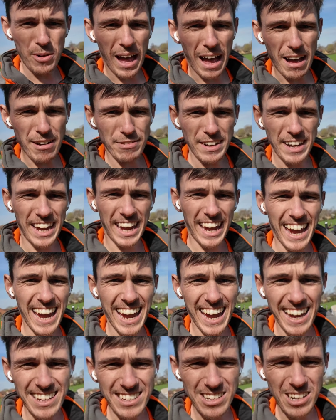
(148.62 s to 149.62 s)
we have it.
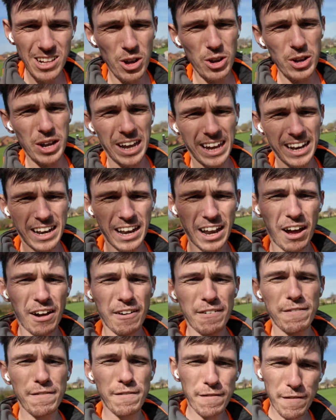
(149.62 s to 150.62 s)
It is looking
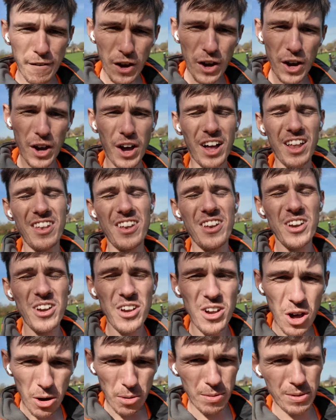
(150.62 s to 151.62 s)

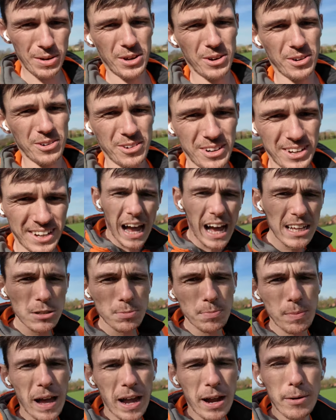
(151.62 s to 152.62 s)
phenomenal. Had
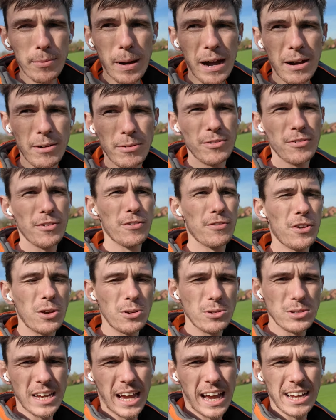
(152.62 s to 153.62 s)
to play about with a
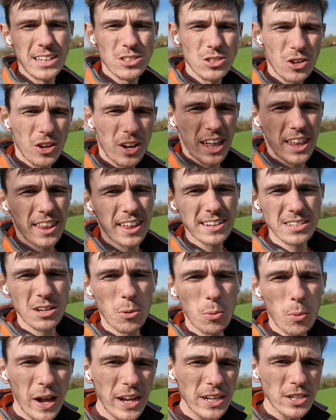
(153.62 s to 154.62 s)
few settings on it. There's
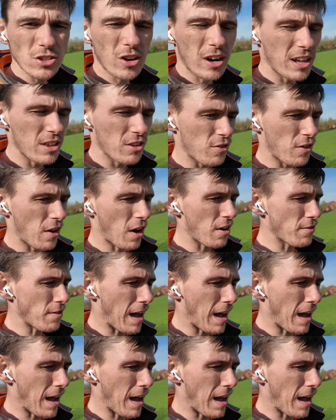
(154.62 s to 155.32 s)
a weight transfer